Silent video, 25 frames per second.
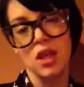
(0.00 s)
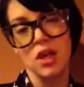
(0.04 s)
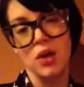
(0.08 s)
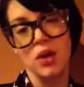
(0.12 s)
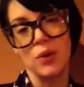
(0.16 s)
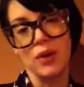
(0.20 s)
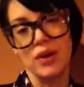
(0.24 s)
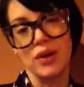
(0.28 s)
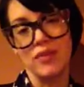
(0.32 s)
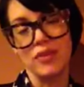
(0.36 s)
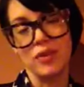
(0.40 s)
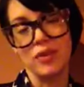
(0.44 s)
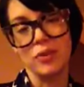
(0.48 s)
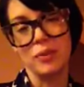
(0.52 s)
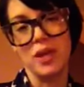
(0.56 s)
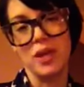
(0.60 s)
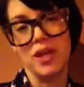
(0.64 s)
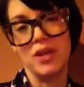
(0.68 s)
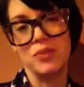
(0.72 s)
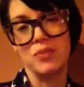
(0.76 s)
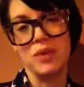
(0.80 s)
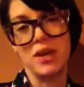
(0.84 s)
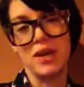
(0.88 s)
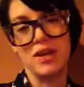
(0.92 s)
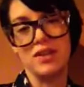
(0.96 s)
whatever,
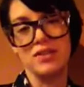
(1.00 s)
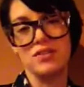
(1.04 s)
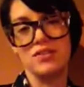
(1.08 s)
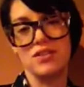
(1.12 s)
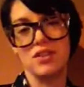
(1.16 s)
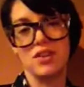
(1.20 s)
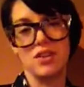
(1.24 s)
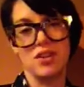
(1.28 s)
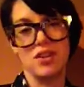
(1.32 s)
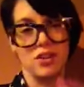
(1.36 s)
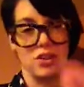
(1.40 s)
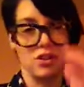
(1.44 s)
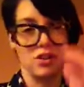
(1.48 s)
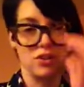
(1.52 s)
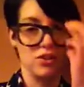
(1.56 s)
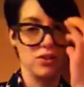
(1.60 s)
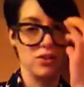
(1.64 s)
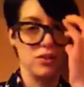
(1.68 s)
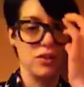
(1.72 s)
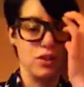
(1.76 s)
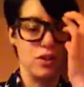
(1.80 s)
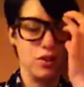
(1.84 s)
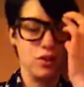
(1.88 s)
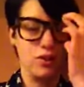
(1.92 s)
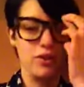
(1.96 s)
pain meds are
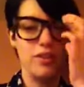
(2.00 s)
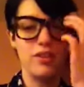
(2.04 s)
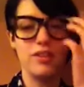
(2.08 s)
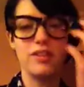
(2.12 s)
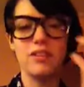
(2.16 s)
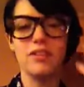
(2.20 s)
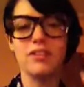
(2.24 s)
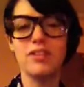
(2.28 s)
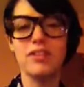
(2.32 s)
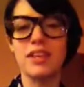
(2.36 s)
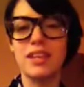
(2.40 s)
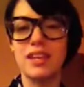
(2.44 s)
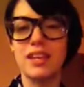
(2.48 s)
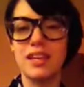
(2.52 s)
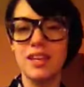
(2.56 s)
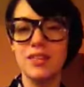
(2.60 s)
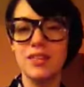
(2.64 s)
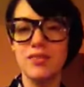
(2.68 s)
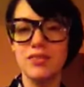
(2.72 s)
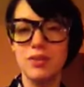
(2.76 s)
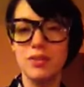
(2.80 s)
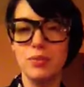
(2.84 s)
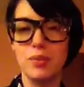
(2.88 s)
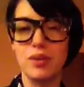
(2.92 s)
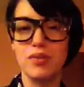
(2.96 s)
the only thing that they can give
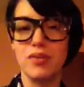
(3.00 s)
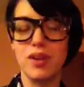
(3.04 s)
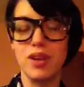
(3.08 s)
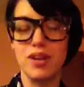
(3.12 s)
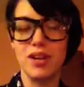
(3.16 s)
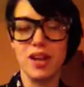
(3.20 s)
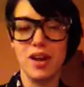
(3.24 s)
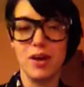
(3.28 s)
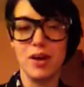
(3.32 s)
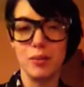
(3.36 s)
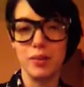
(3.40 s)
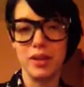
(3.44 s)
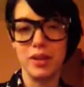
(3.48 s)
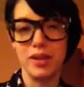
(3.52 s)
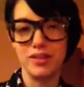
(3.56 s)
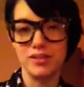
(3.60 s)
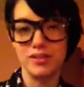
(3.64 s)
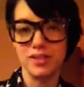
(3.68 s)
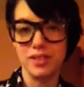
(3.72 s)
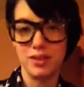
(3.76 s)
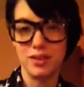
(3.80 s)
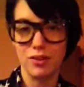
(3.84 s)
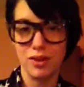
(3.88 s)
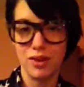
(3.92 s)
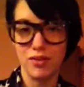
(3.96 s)
to me right now because
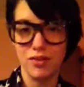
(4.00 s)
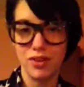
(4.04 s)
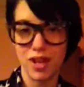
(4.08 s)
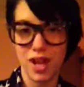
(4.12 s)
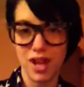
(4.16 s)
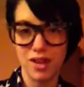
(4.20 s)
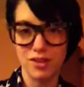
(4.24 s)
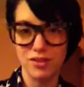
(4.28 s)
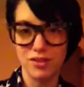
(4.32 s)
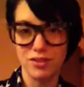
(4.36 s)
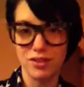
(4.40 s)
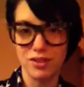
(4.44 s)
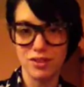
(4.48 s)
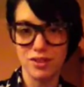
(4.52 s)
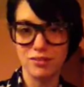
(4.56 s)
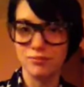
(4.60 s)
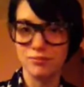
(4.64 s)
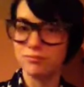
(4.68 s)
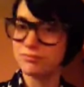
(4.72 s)
they don't have an answer.